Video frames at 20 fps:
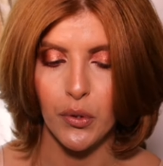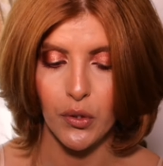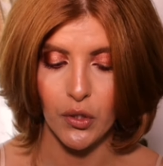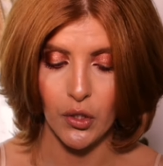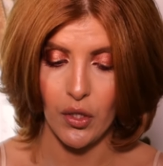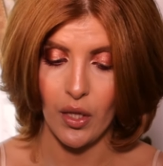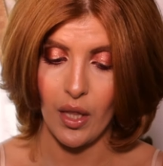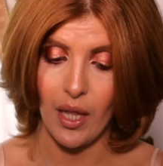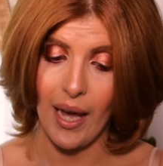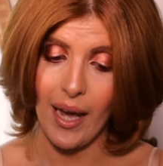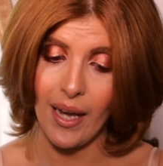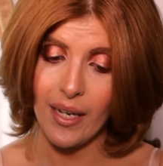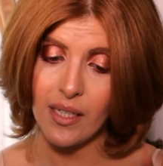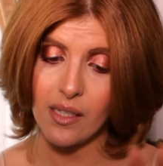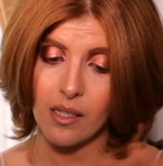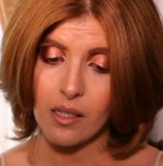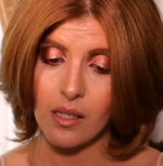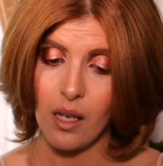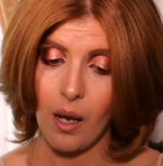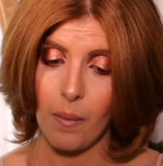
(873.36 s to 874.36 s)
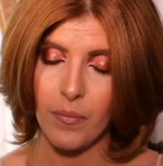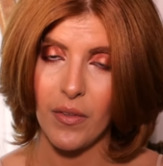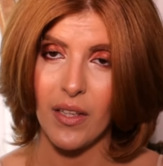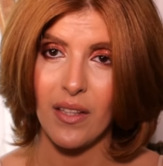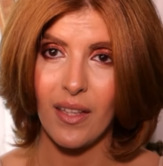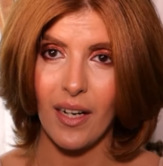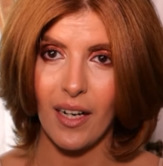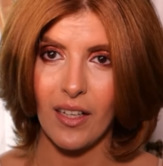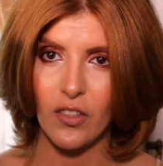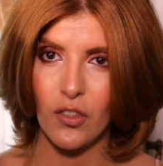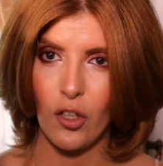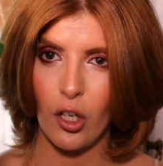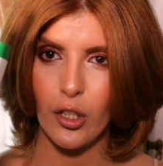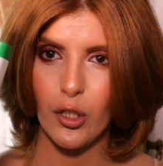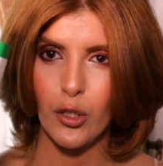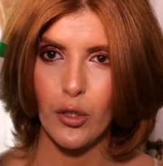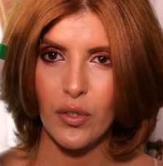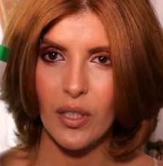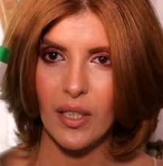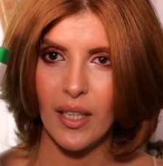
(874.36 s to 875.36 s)
So that is something that I
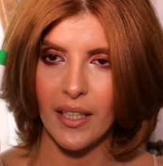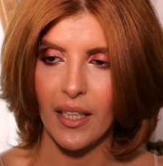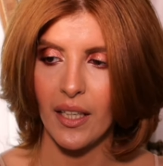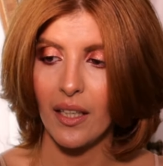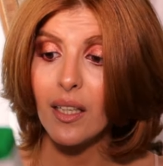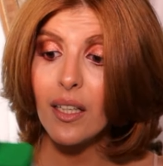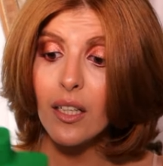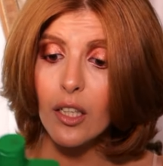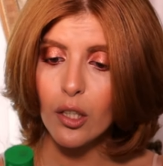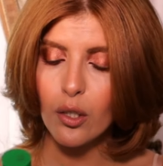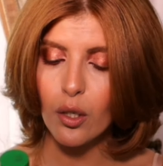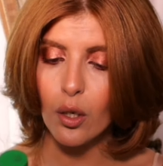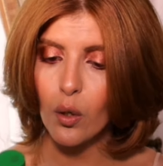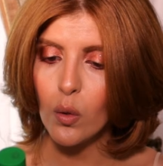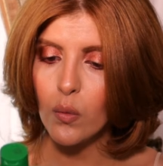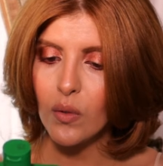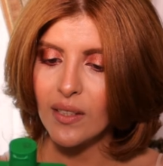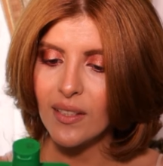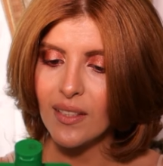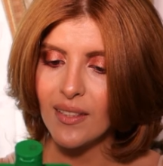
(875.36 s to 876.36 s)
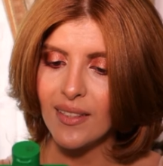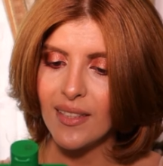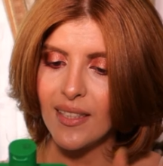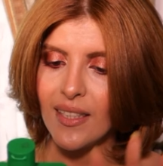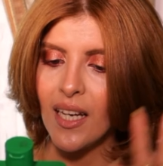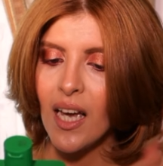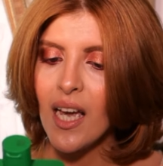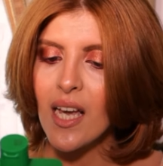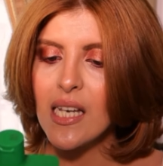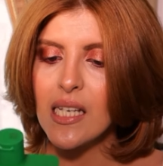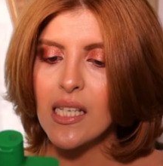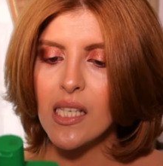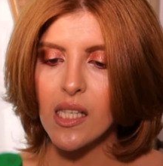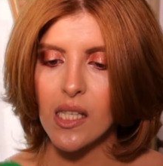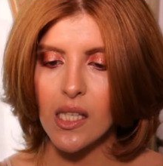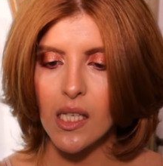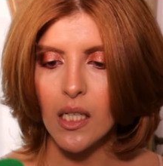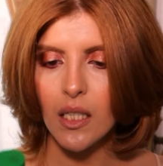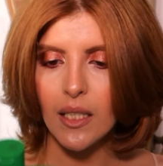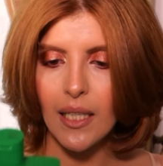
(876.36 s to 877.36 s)
started using like a year ago. This is the
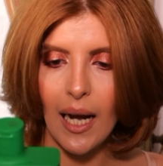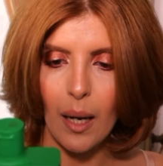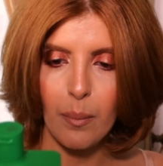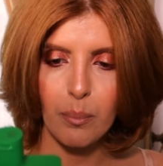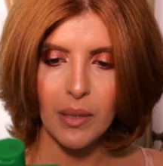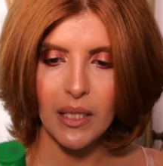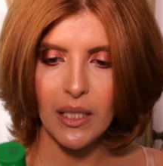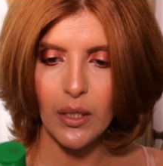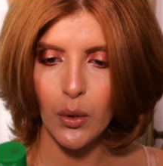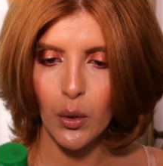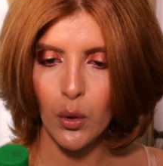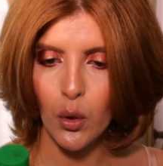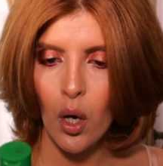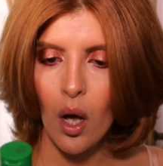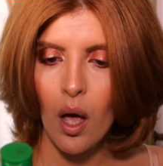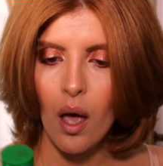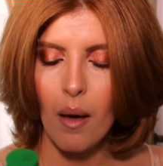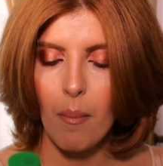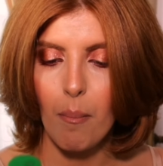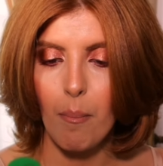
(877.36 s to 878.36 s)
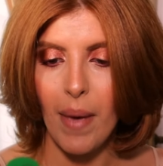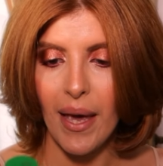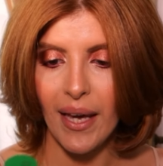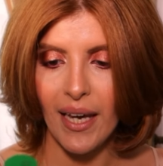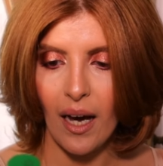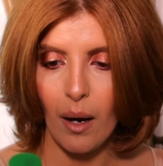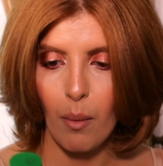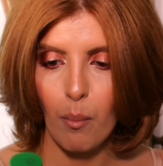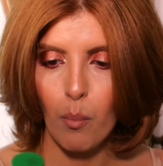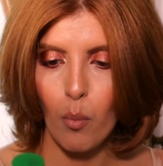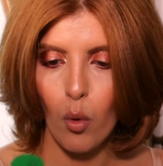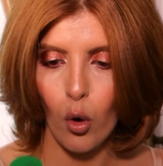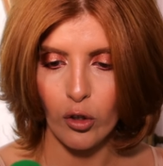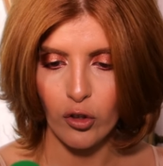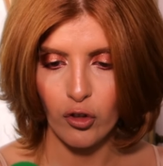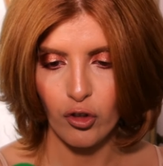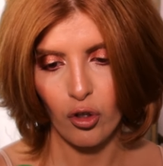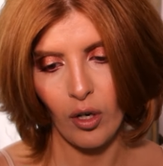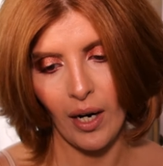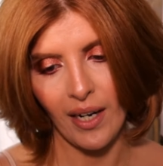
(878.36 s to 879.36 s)
Silk Amino Mega
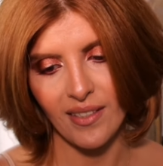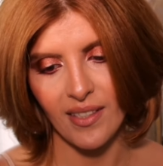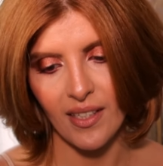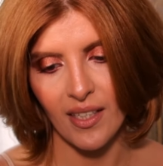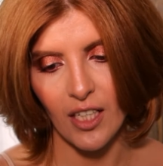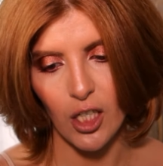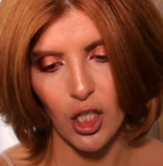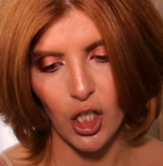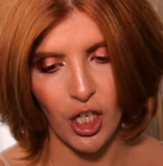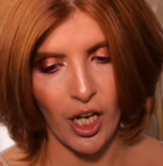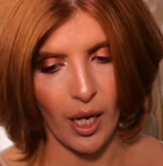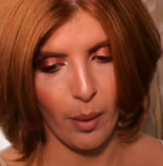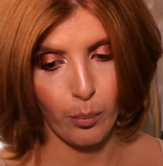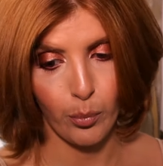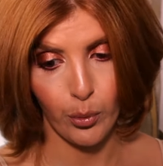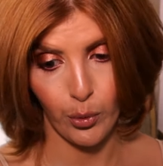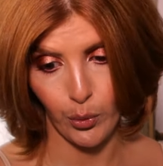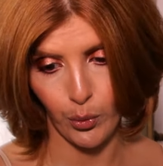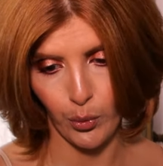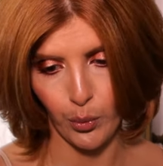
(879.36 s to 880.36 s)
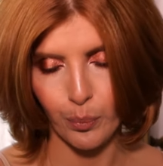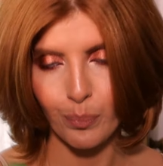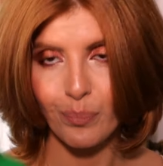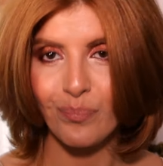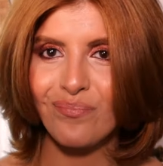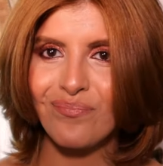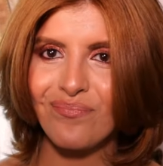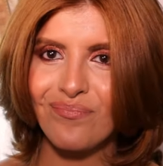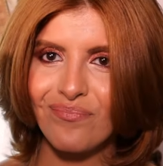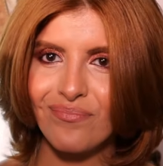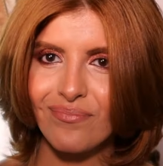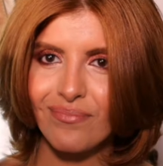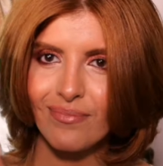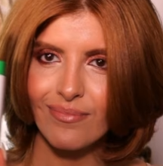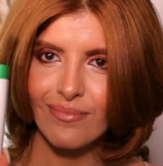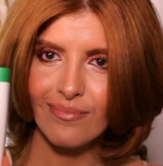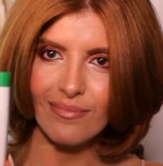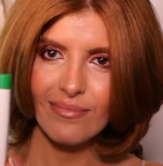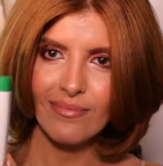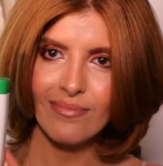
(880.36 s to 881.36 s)
Moisturizing Shampoo.
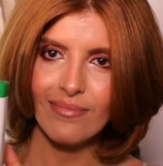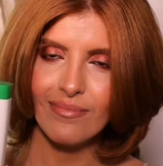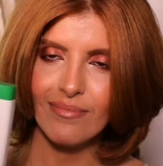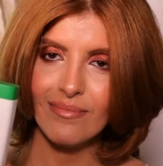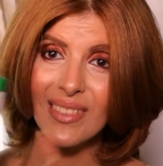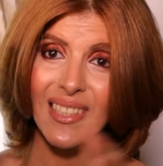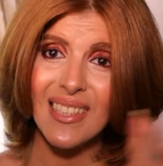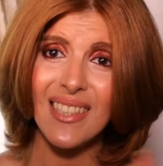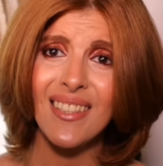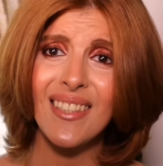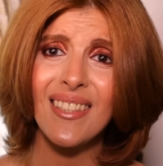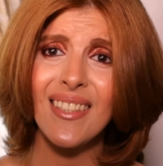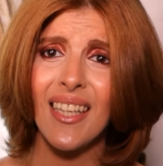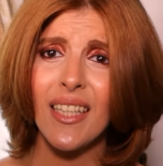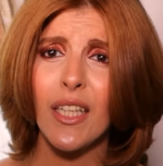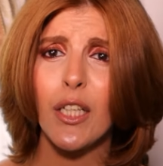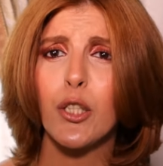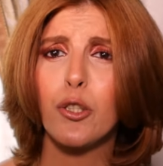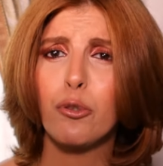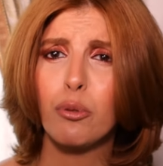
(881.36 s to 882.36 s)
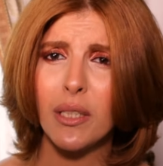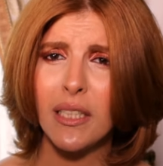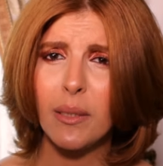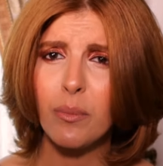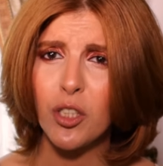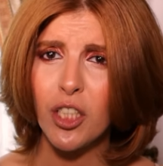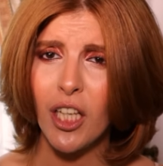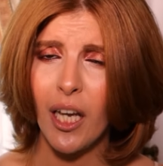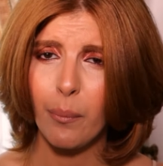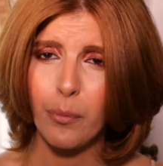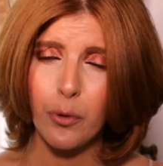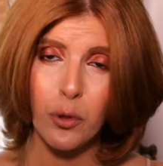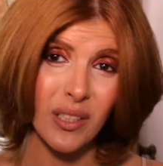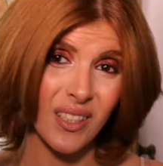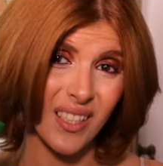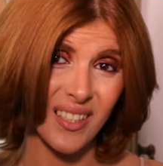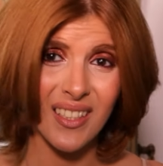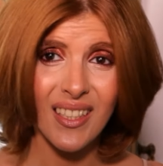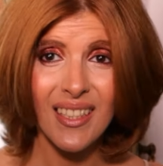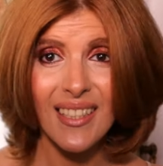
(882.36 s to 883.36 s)
This is like a cream shampoo. It
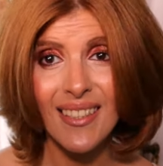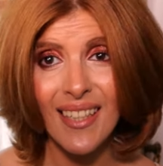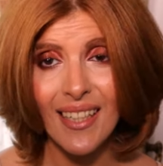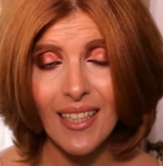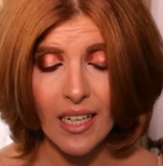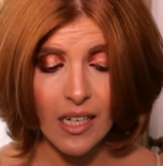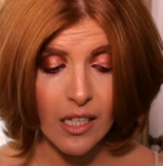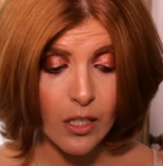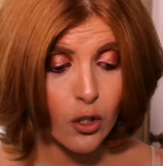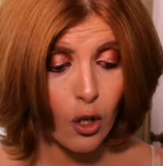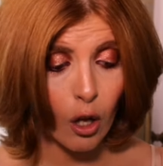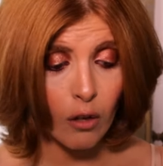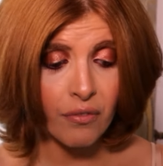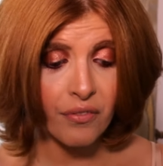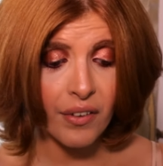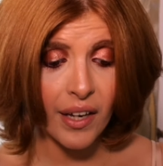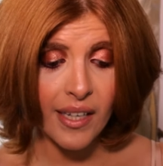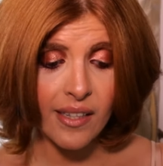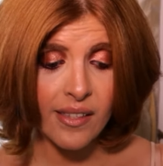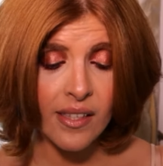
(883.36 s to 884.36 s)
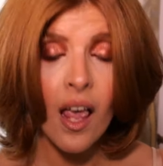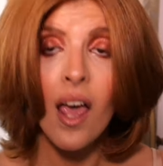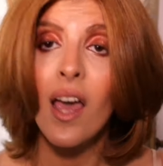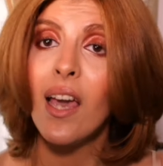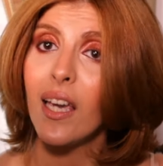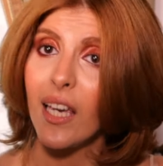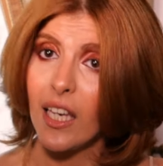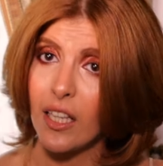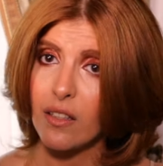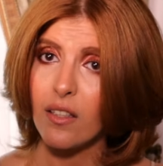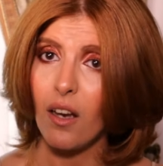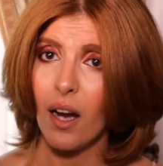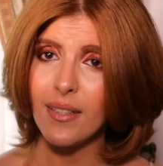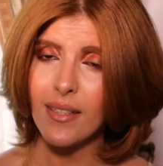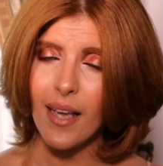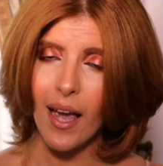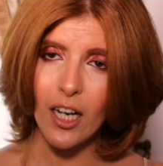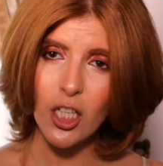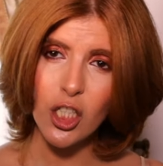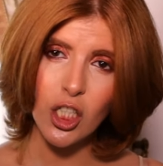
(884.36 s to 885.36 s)
doesn't contain any sulfates. It does
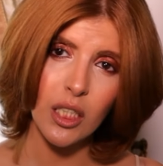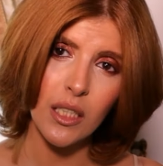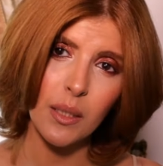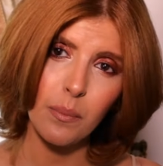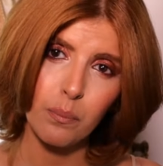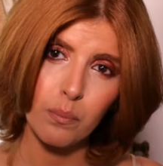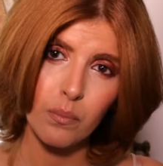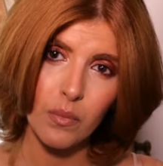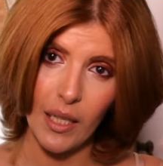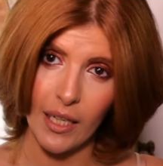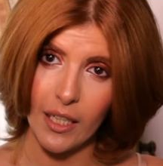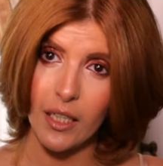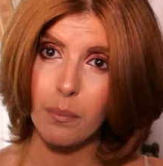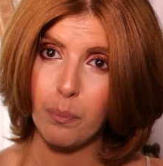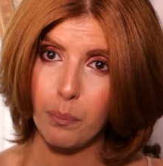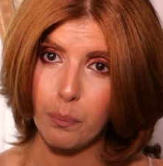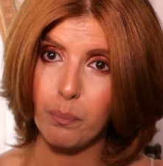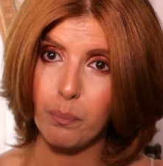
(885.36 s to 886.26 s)
actually like